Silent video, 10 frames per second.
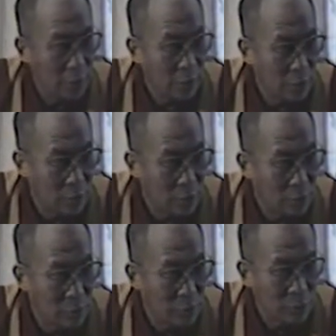
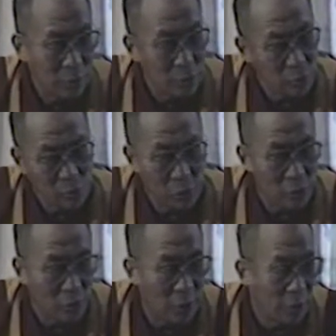attitude, so
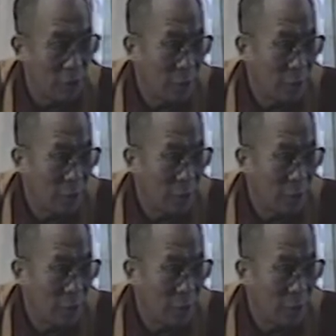naturally,